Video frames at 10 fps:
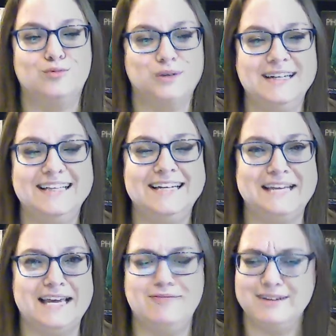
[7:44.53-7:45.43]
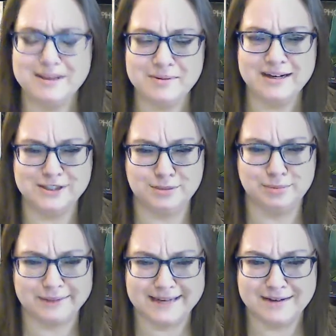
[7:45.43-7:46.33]
really neat, really one I should
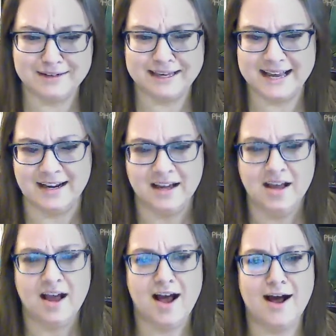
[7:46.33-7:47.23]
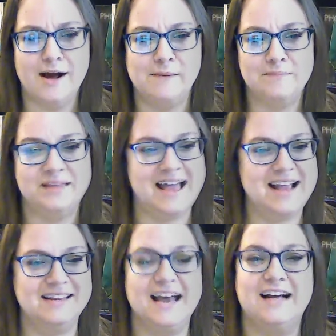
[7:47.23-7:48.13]
bring out again.
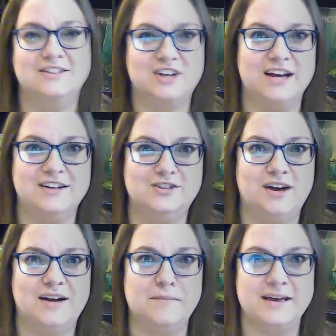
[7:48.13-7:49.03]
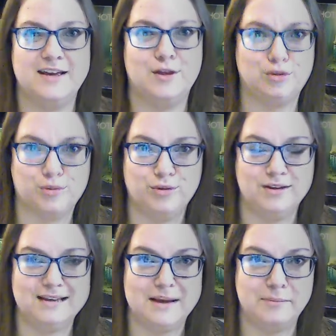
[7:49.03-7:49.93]
And yeah, to kind of try to make it through
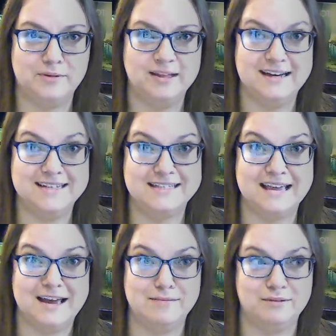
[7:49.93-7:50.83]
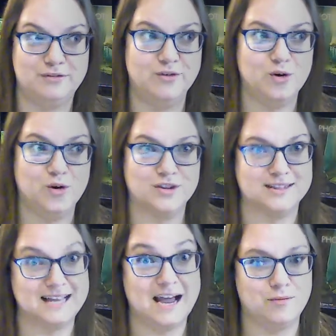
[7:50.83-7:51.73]
the temple and escape before
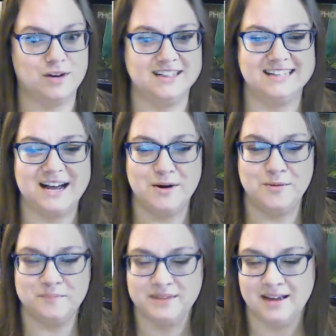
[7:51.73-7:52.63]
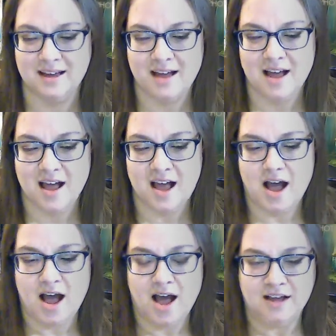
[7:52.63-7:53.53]
time runs out.
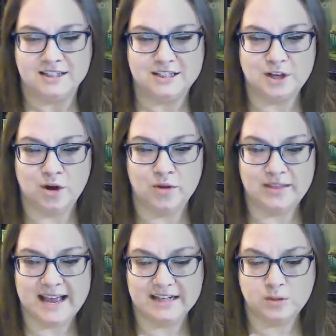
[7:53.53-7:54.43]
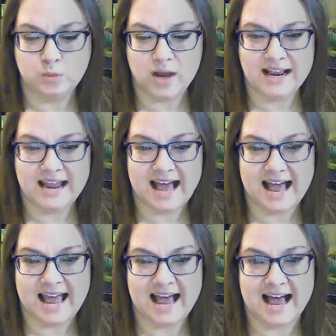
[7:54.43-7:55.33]
So next one
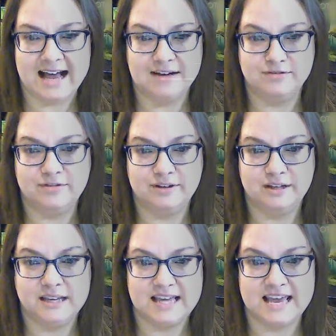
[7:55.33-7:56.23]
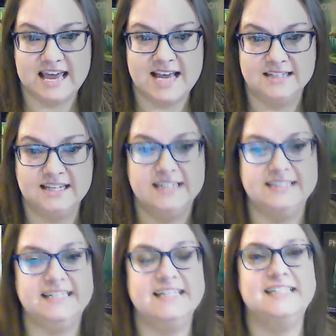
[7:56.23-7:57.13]
I have is
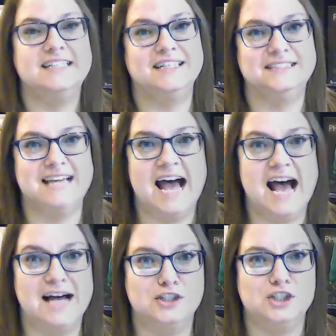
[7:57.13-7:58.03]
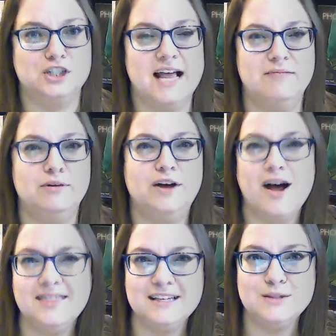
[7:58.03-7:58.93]
Disc Dash, and we
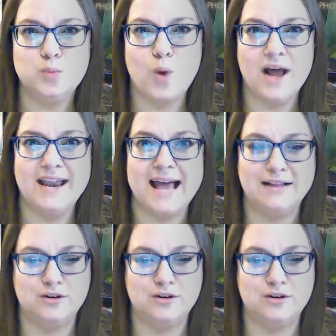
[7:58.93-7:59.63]
got this one at